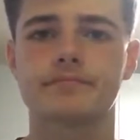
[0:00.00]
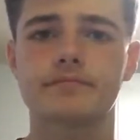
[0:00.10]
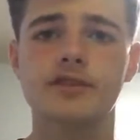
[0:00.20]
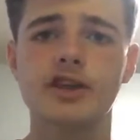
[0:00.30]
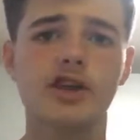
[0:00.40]

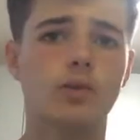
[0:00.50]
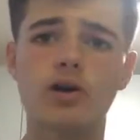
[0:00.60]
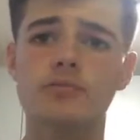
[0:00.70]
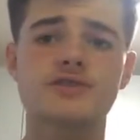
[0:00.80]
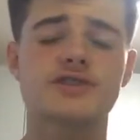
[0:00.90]
You're welcome to
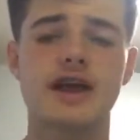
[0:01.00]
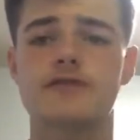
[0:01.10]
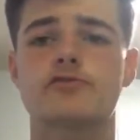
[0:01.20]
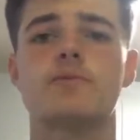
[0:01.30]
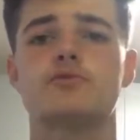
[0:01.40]
stay in the stream
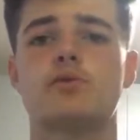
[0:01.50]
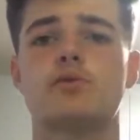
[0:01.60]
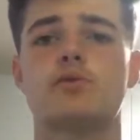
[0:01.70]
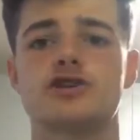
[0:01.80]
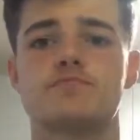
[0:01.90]
as well and
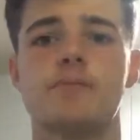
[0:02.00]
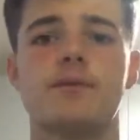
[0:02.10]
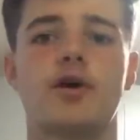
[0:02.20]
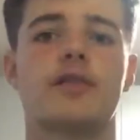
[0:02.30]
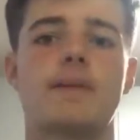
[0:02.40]
just put me on in the
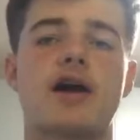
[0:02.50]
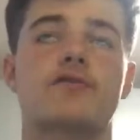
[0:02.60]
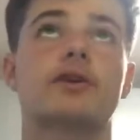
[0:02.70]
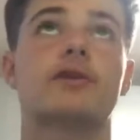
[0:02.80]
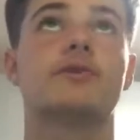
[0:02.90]
background,
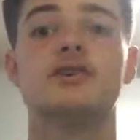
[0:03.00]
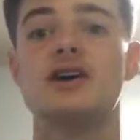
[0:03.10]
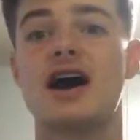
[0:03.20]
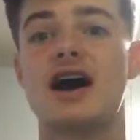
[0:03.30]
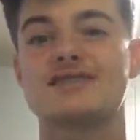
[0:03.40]

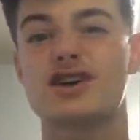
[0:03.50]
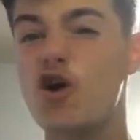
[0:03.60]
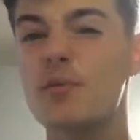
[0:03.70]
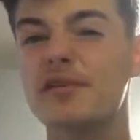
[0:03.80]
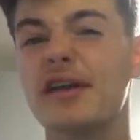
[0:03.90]
as the
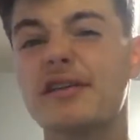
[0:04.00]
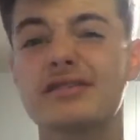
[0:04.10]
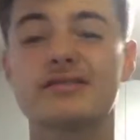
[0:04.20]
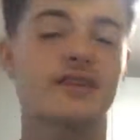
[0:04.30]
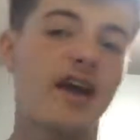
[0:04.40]
commentators
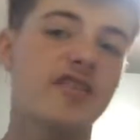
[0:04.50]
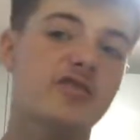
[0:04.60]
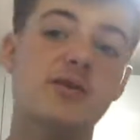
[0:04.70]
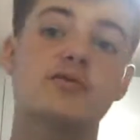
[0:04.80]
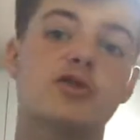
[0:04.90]
tend to be
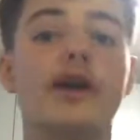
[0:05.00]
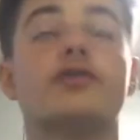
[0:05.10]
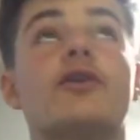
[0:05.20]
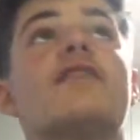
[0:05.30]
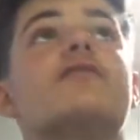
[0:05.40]
quite
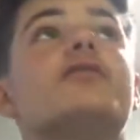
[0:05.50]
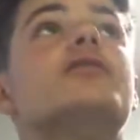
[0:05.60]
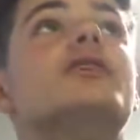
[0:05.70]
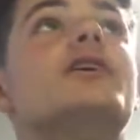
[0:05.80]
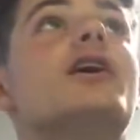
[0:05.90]
dreadful.
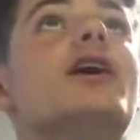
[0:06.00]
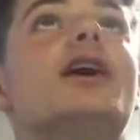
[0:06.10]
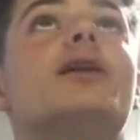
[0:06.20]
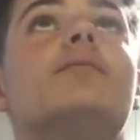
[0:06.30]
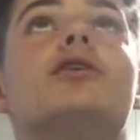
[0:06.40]

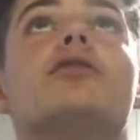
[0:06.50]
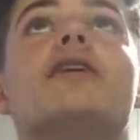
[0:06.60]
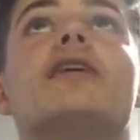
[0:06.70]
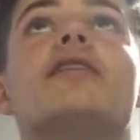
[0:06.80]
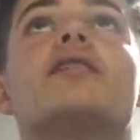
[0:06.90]
No
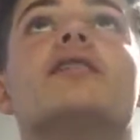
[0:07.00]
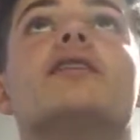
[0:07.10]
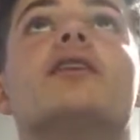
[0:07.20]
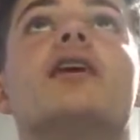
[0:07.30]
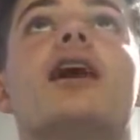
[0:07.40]
offence.
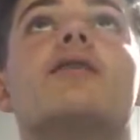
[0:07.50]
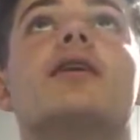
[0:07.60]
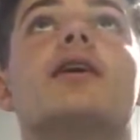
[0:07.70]
Anyway,